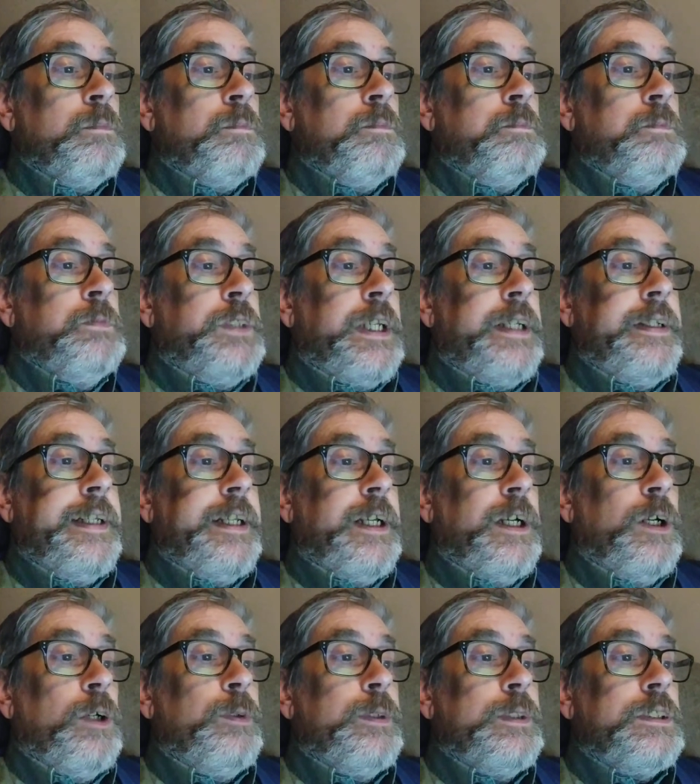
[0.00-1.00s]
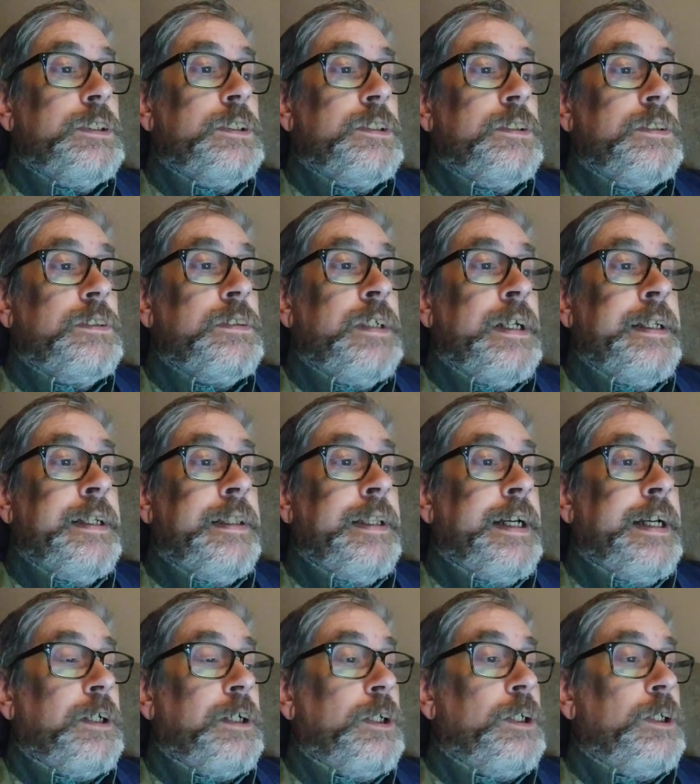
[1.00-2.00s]
Ginny Owens. I
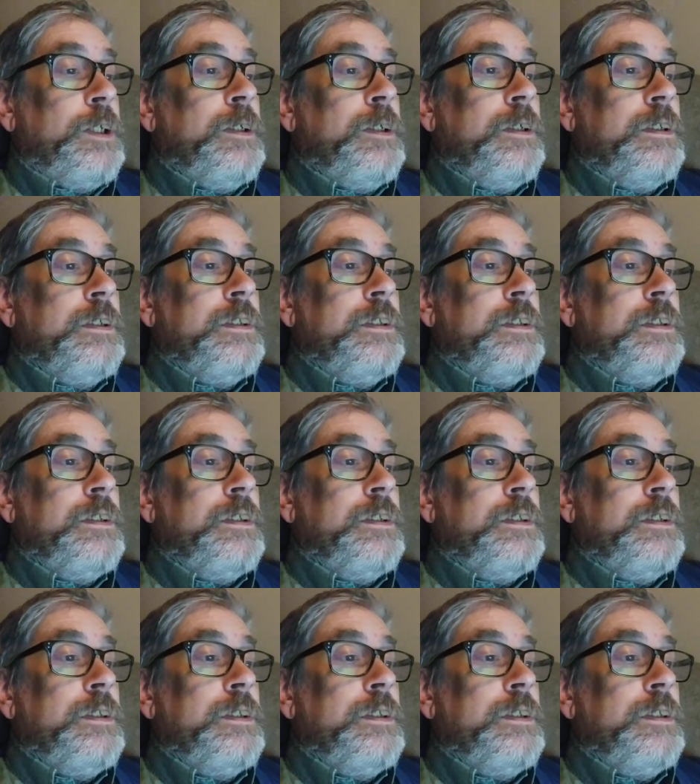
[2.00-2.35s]
like her.